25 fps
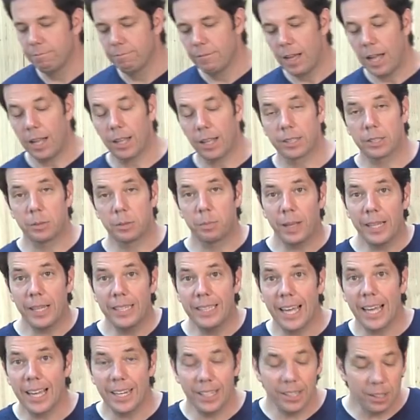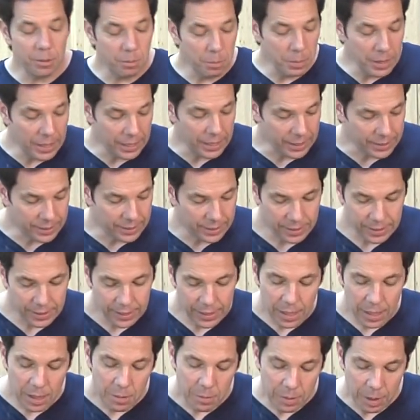I'll explain that in a minute.
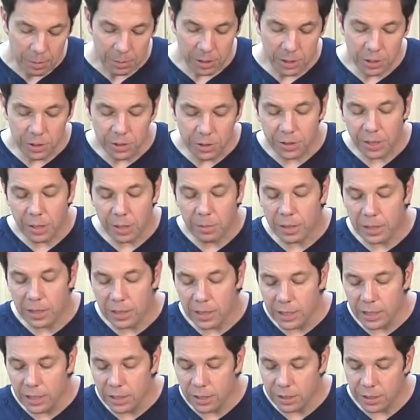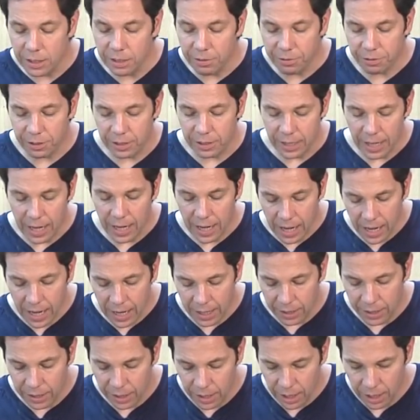But I'm going to do something a little different
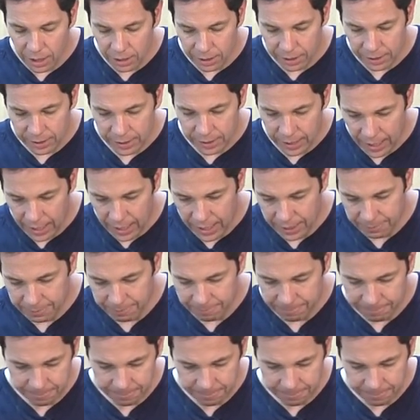on the other side.